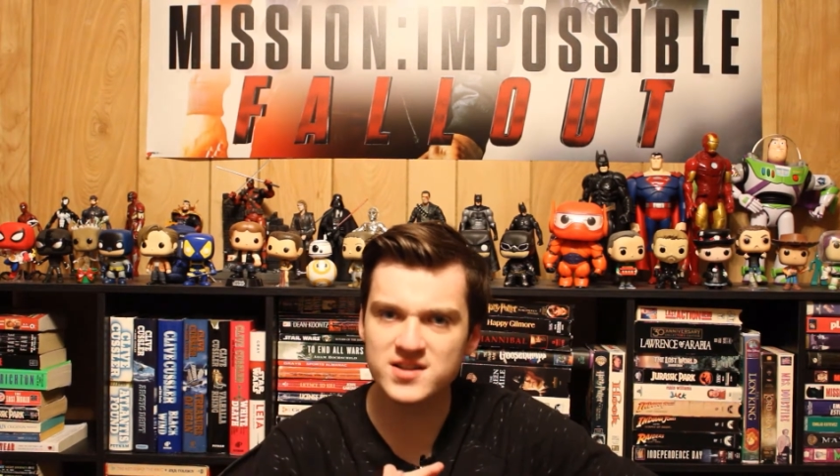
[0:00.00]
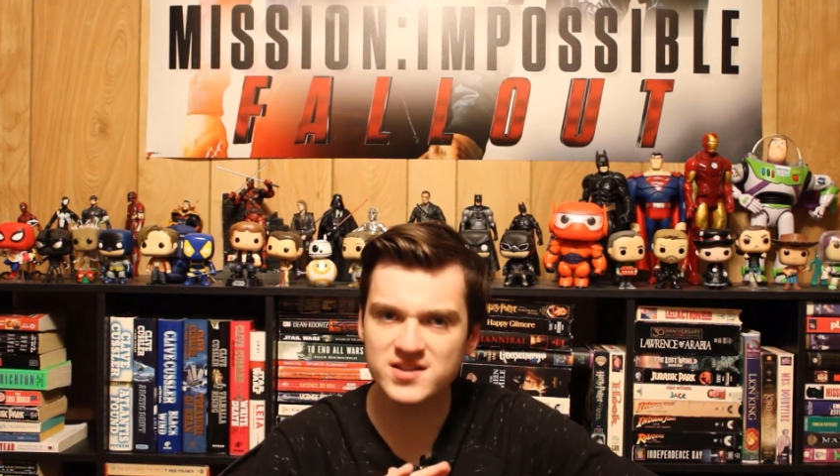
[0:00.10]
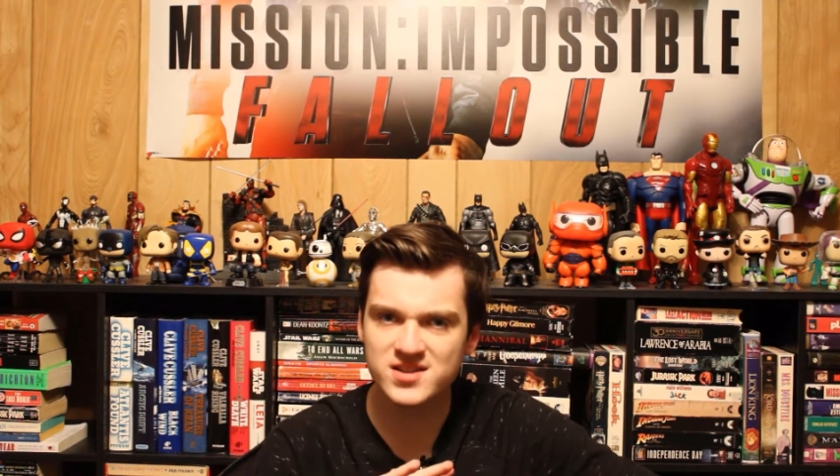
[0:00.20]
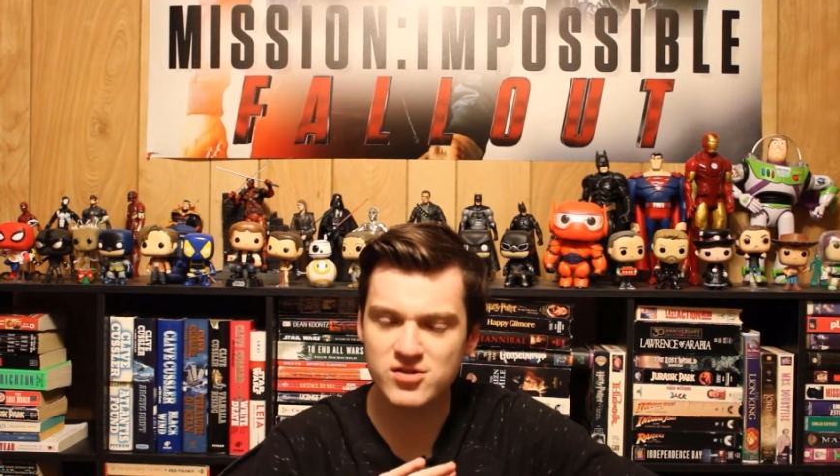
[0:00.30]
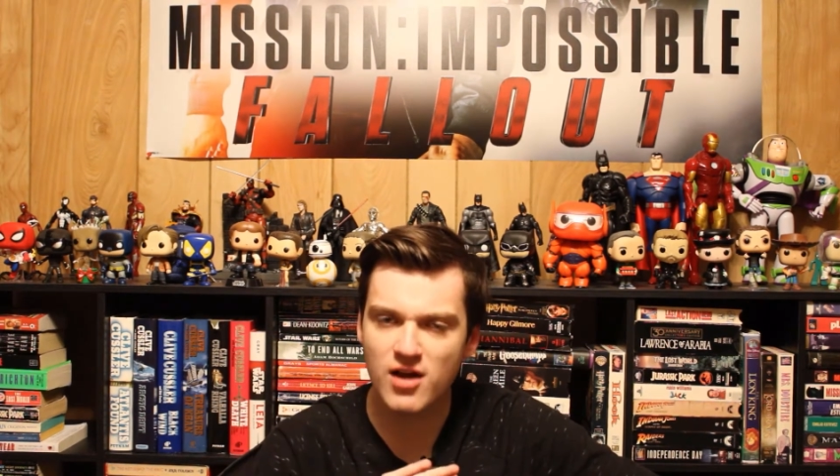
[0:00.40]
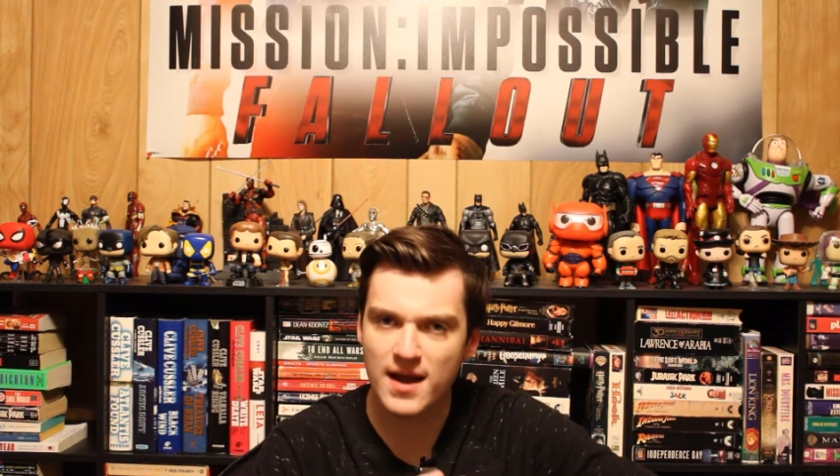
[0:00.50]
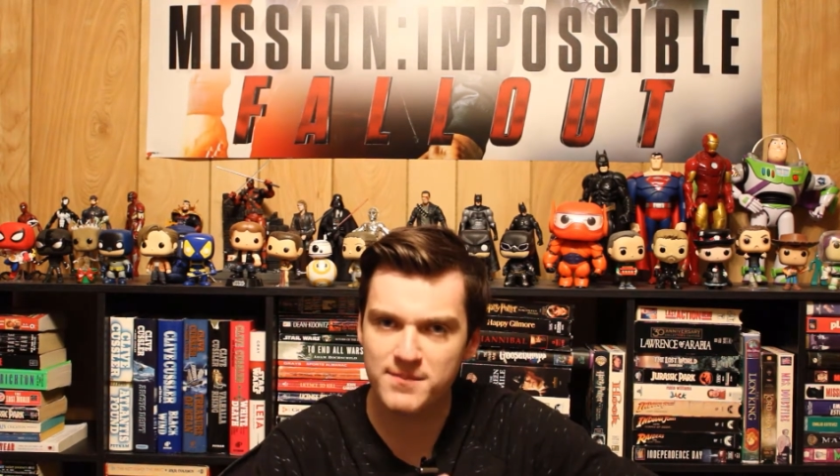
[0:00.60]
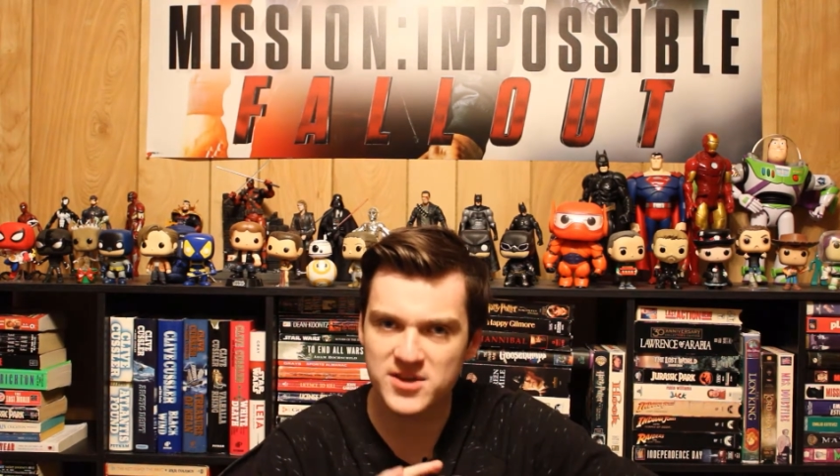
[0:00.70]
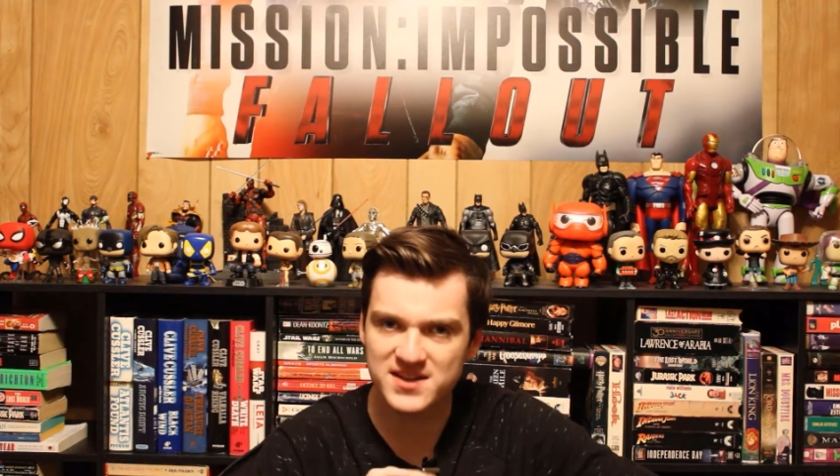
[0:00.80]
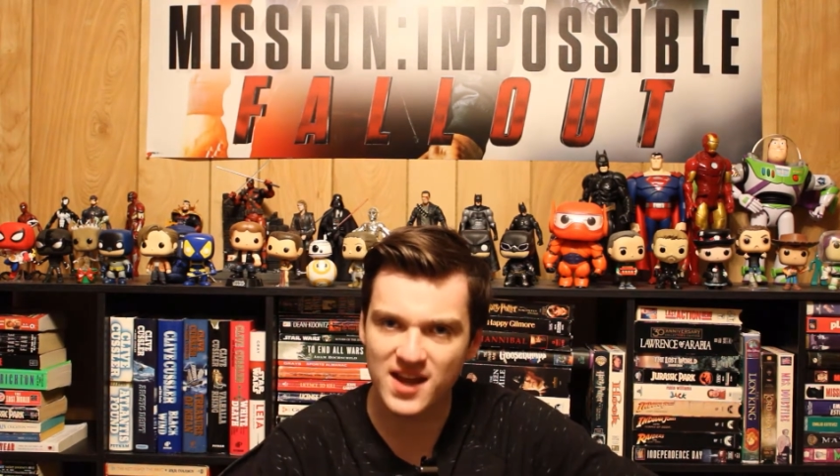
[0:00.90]

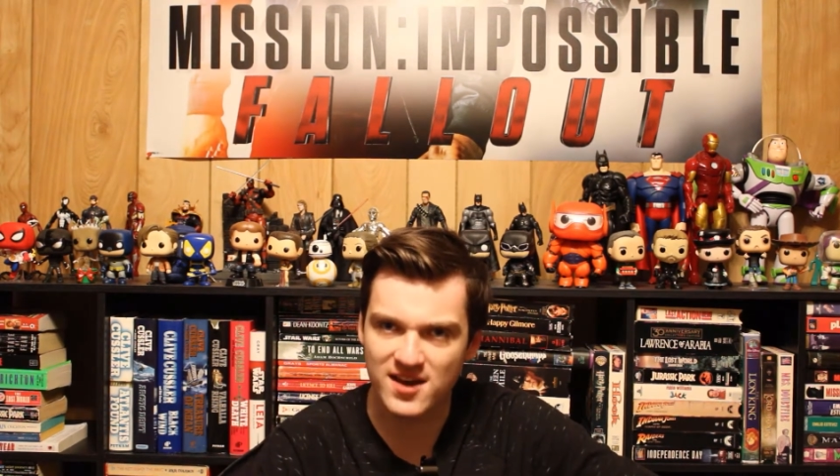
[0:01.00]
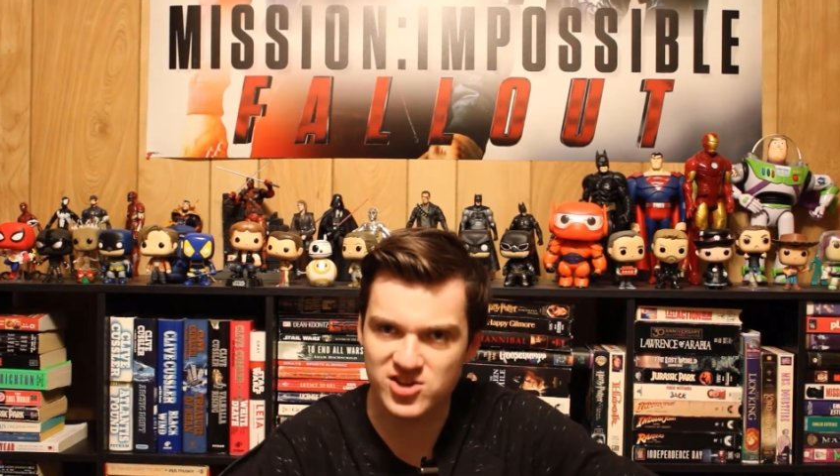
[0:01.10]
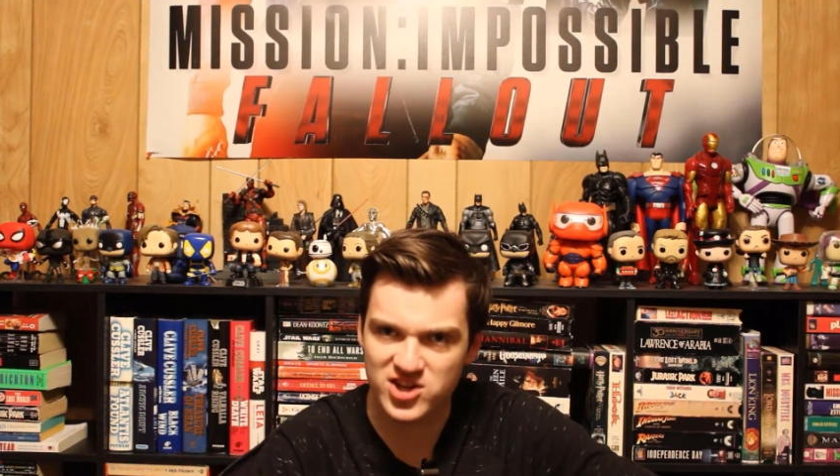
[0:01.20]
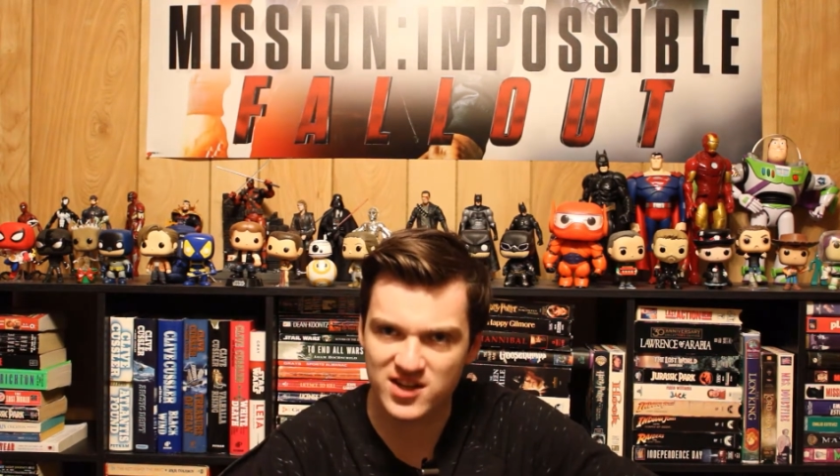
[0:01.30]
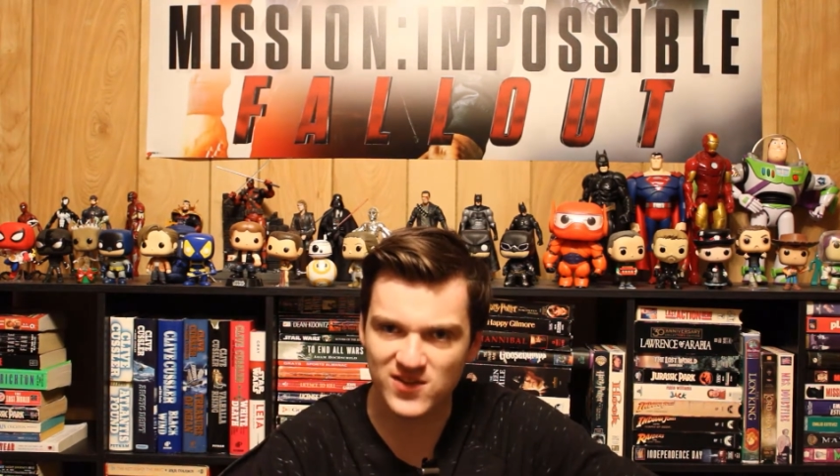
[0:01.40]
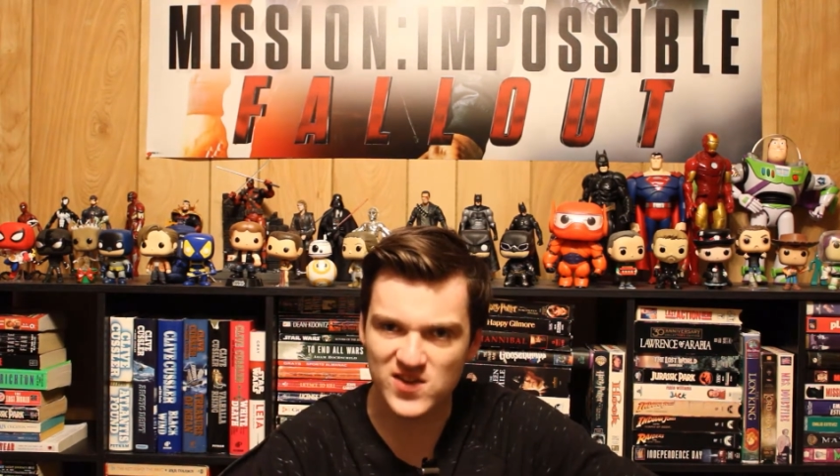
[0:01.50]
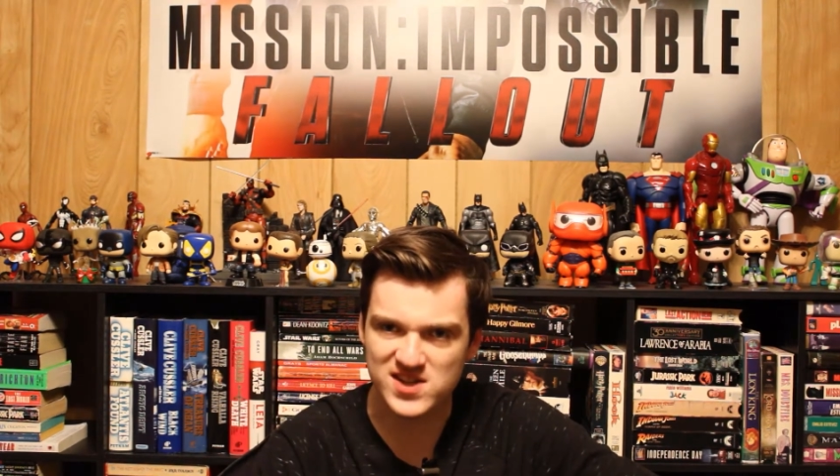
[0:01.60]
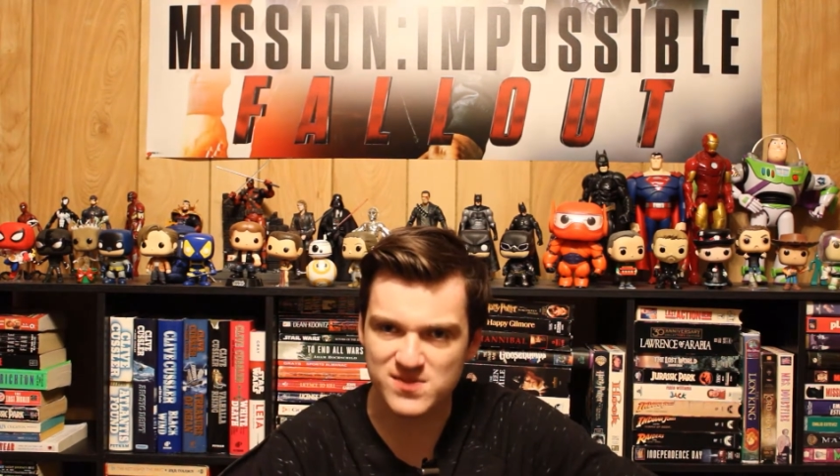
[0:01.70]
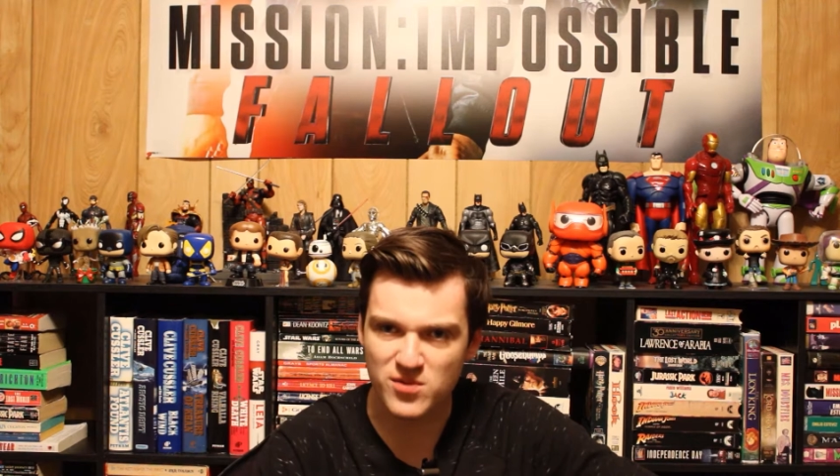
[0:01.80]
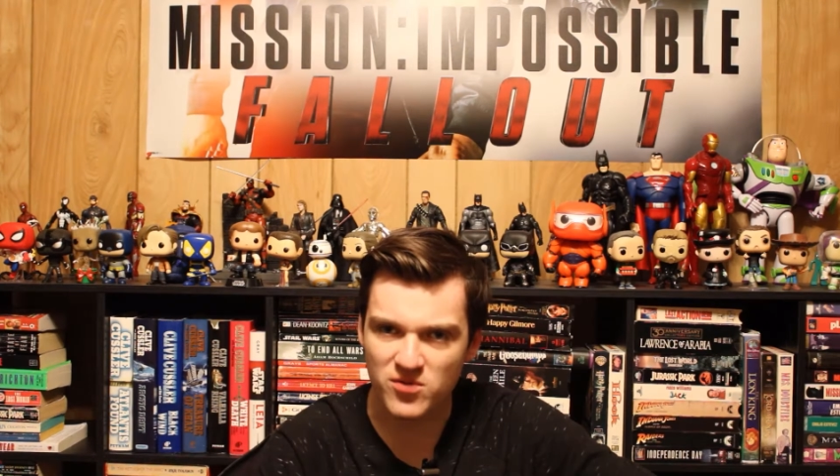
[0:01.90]
describe the tension in
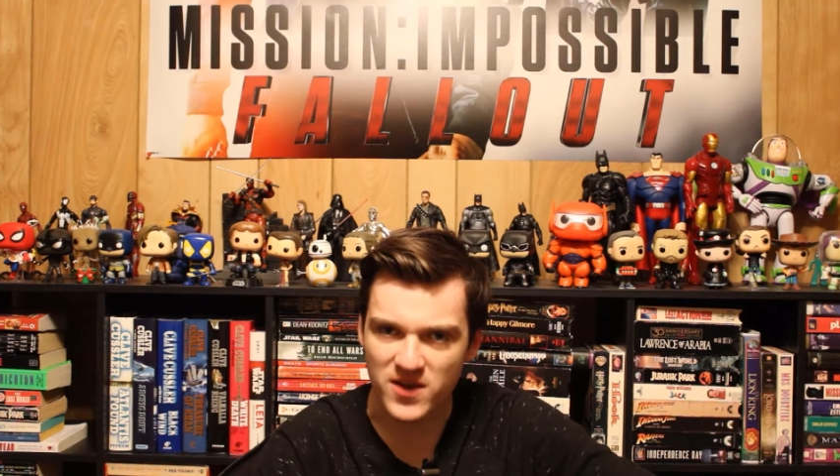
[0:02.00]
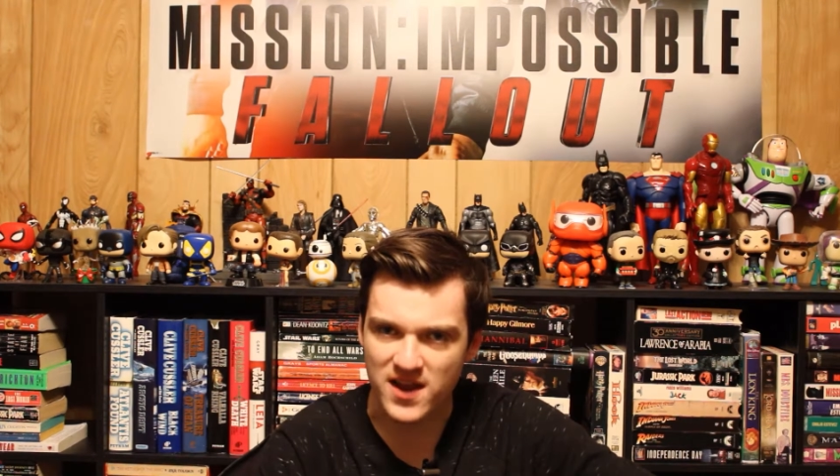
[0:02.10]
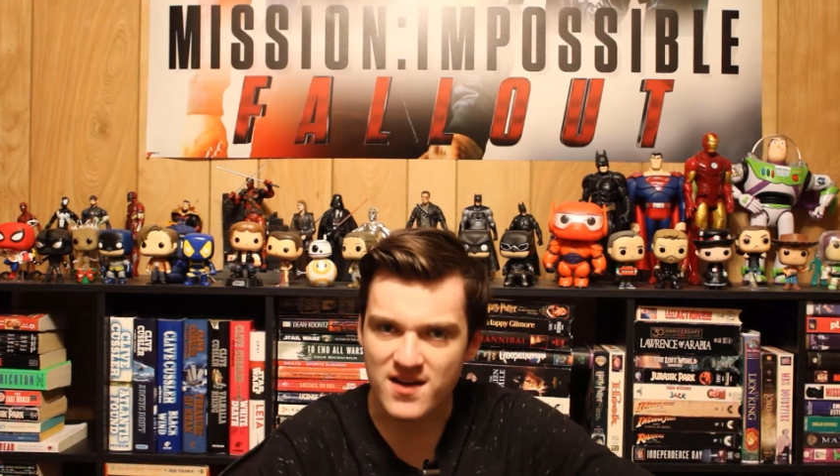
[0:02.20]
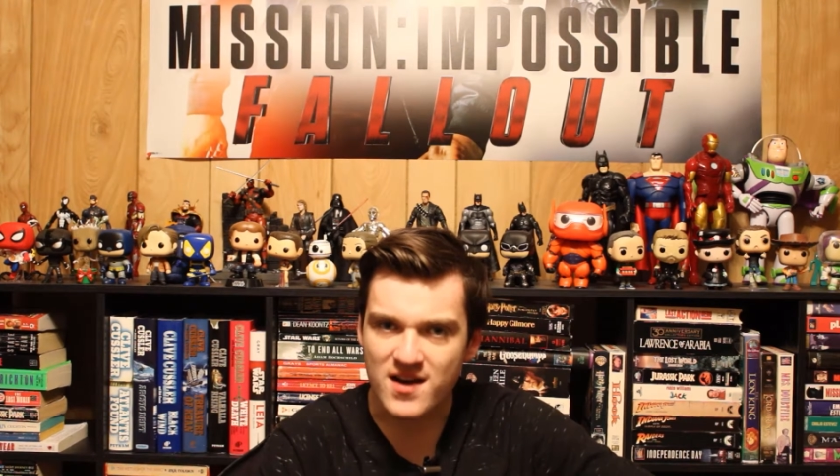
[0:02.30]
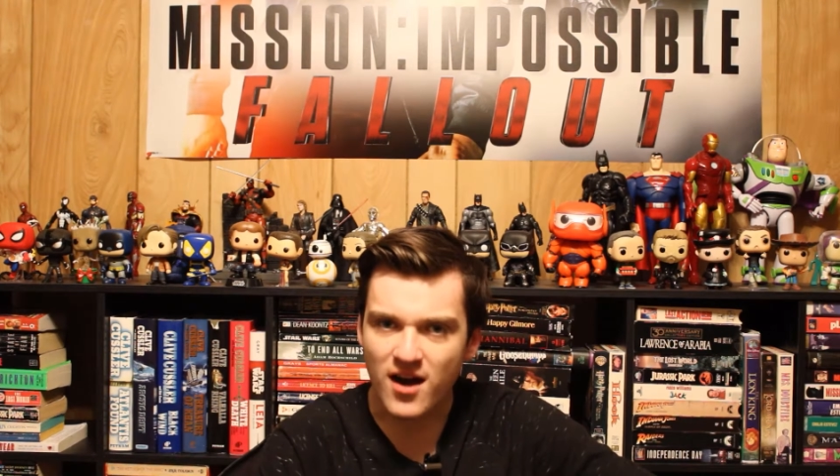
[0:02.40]
this movie,